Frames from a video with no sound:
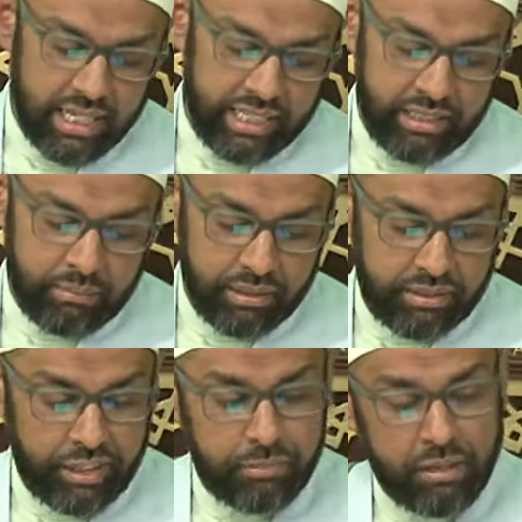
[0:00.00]
and number
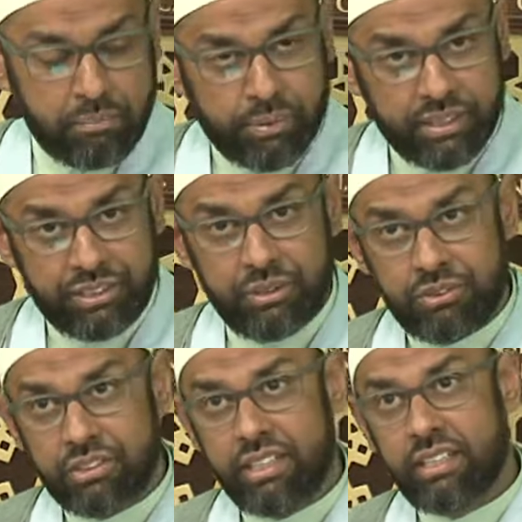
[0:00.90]
three, by
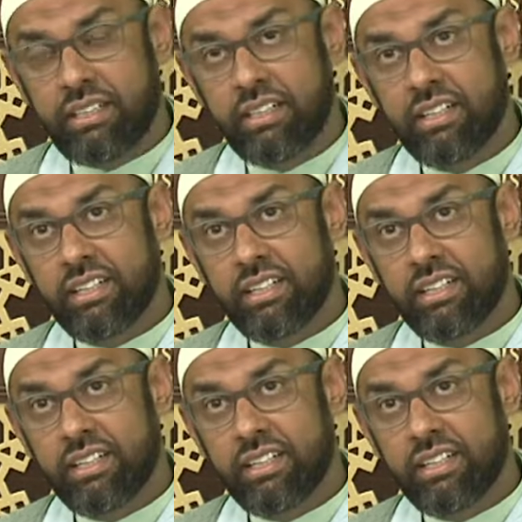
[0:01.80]
producing